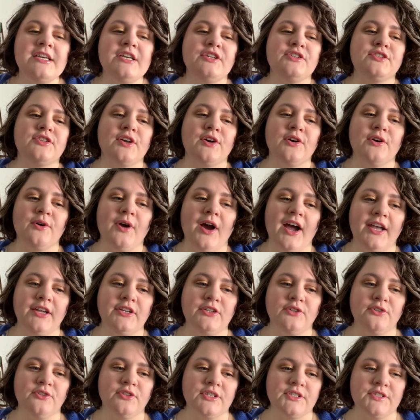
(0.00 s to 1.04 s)
So I
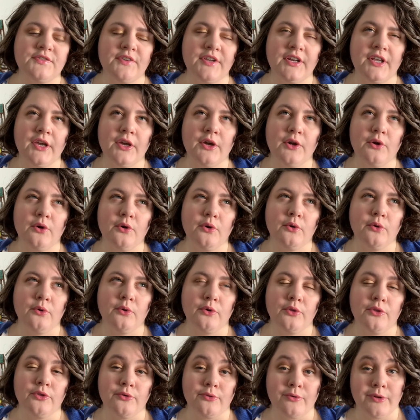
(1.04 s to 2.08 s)
do this video
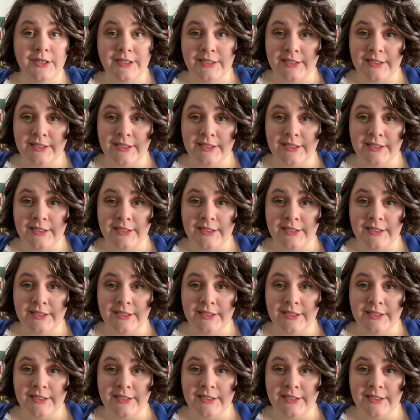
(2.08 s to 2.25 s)
3